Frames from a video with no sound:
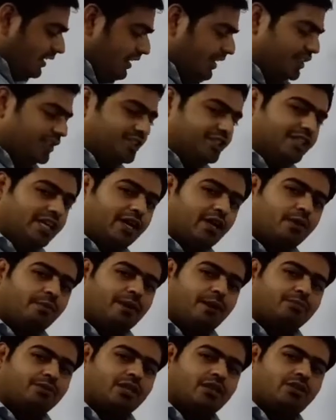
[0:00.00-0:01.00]
Instead of
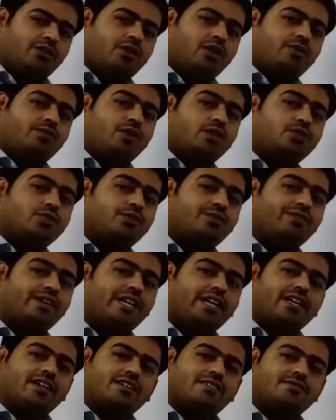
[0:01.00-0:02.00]
epsilon naught, what should we
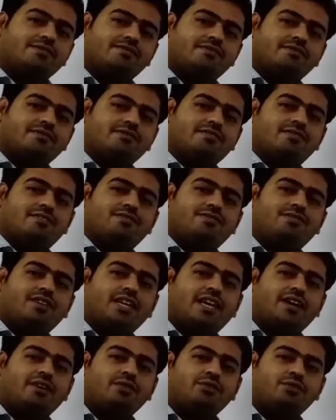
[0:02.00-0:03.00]
take?
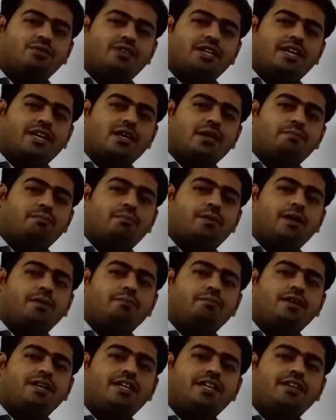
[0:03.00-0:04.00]
We have to take
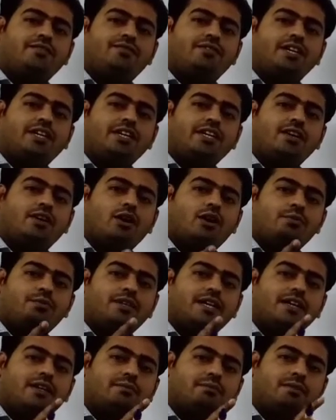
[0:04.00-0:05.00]
permittivity of
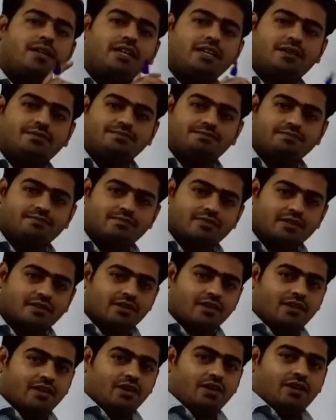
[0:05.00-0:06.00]
that medium.
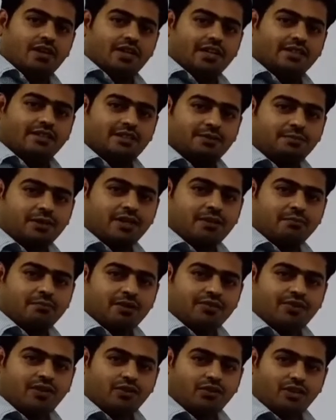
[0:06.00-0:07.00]
In chapter
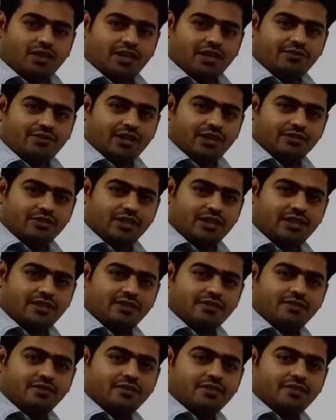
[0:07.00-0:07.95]
number 1 already we have studied.